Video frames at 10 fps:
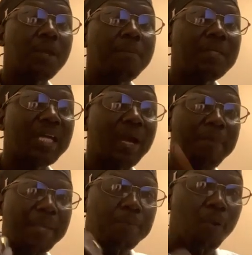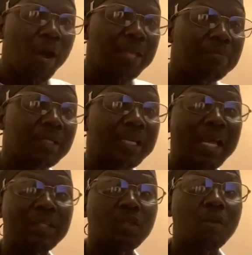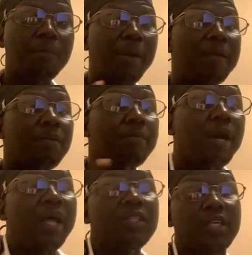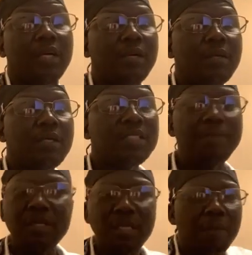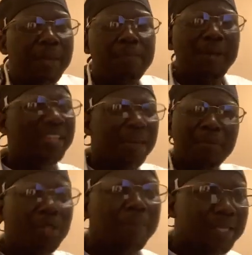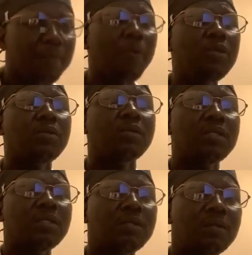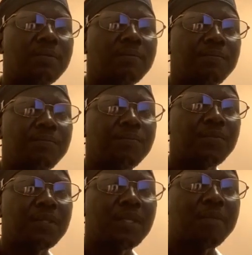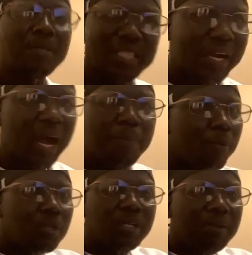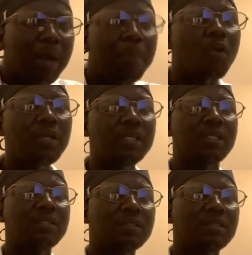be take a bed point na I all fibromyalgia ti be take a bed point everything be the point mi cha ka point na la borni